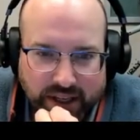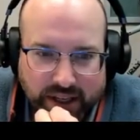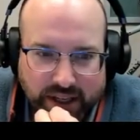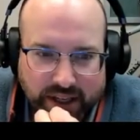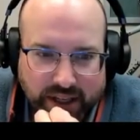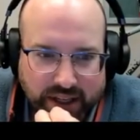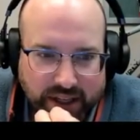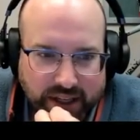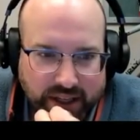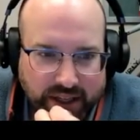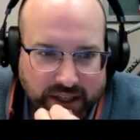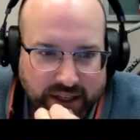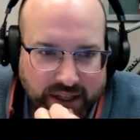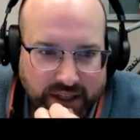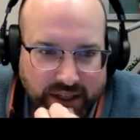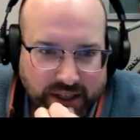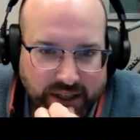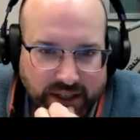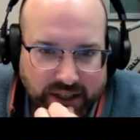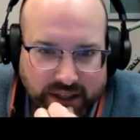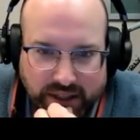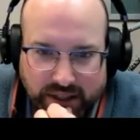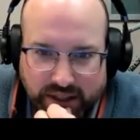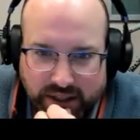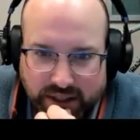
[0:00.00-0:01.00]

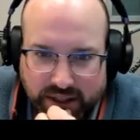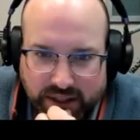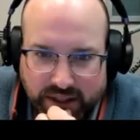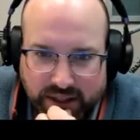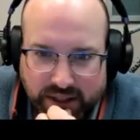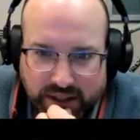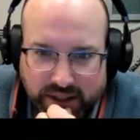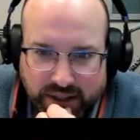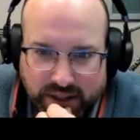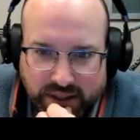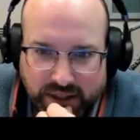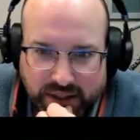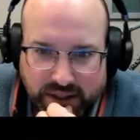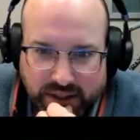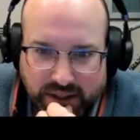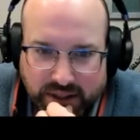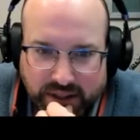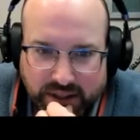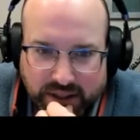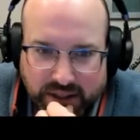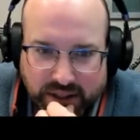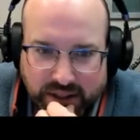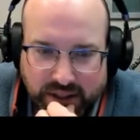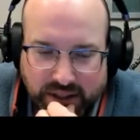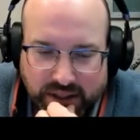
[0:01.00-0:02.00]
And
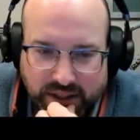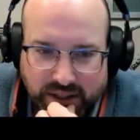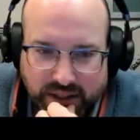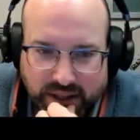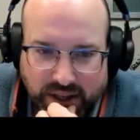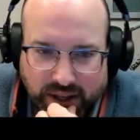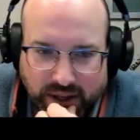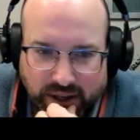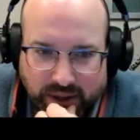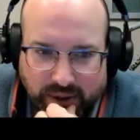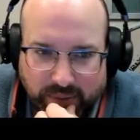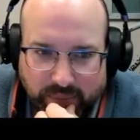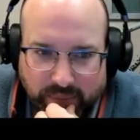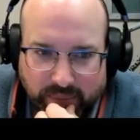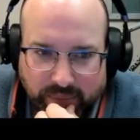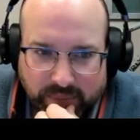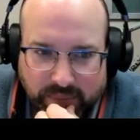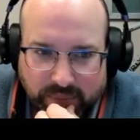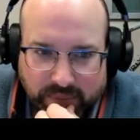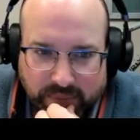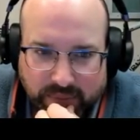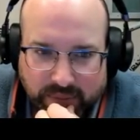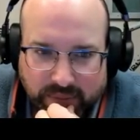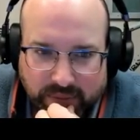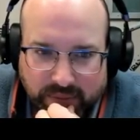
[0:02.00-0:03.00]
then
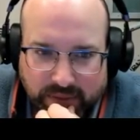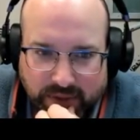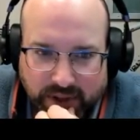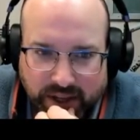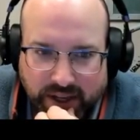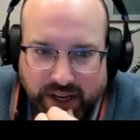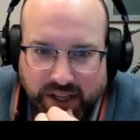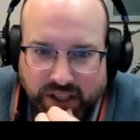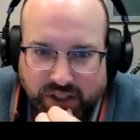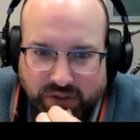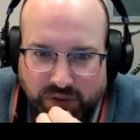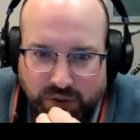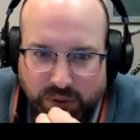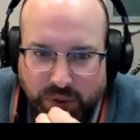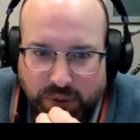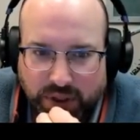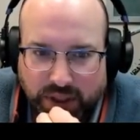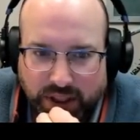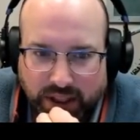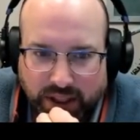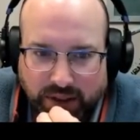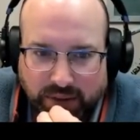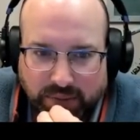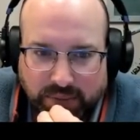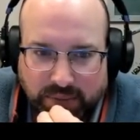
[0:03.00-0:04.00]
it has fuel again.